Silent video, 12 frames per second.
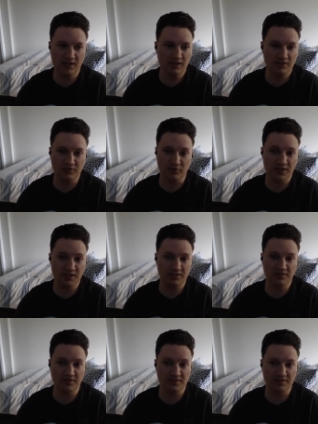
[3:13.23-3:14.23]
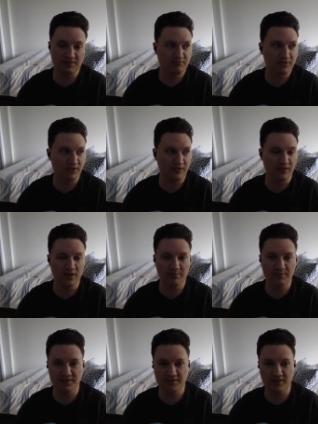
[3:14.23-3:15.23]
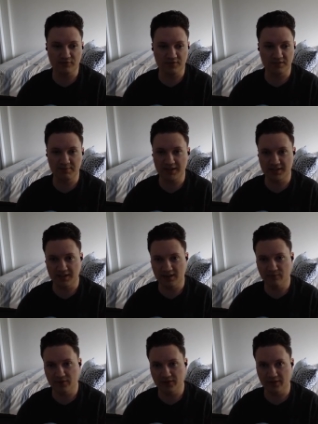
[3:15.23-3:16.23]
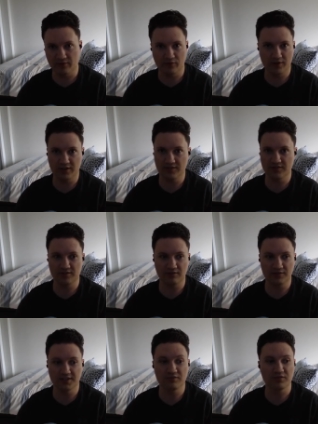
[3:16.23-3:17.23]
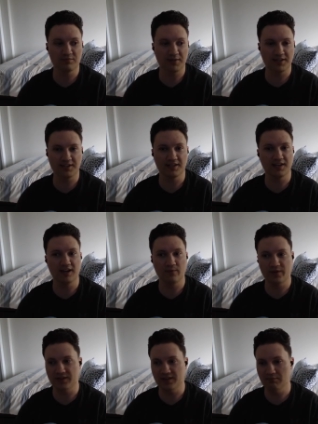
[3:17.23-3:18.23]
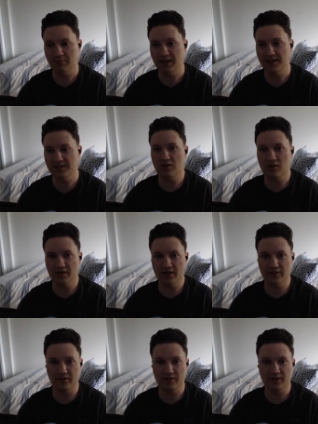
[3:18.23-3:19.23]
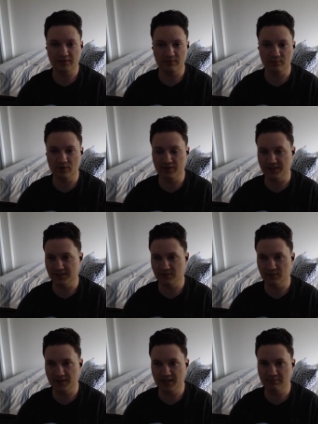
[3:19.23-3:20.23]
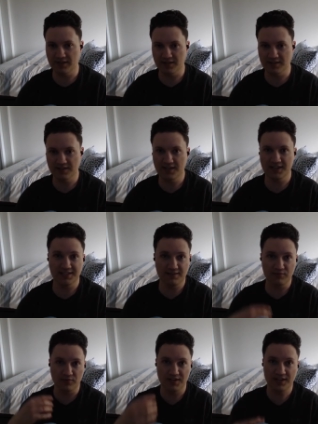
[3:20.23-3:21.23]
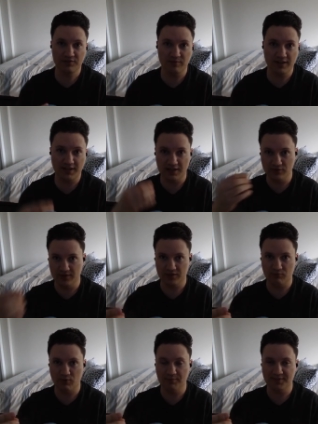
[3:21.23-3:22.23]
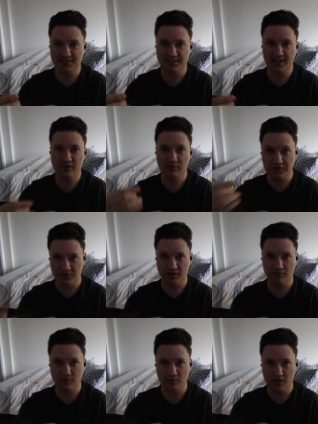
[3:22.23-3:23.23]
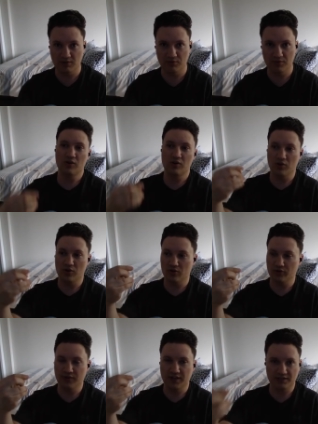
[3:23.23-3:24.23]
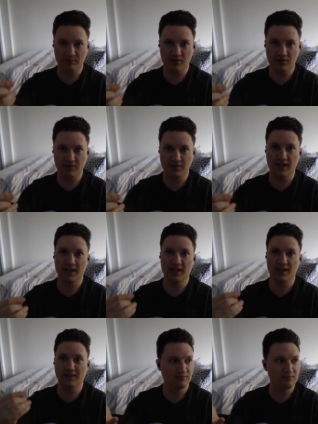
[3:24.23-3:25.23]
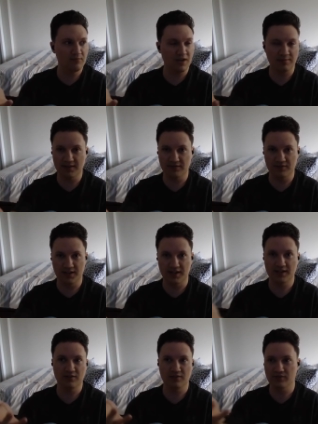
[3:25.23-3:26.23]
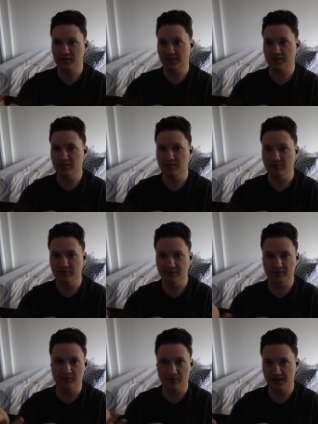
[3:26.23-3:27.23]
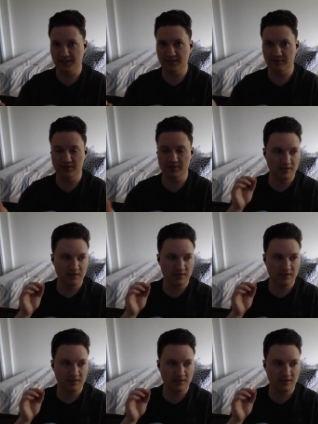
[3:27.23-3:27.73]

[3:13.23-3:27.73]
So you can't just turtle up and start respecting everything, or you can just start disrespecting everything based on how the cost reward is. And what that means is if you guess right and you interrupt a stagger and you get a full combo, or you guess wrong and maybe you get hit or you get comboed for guessing wrong.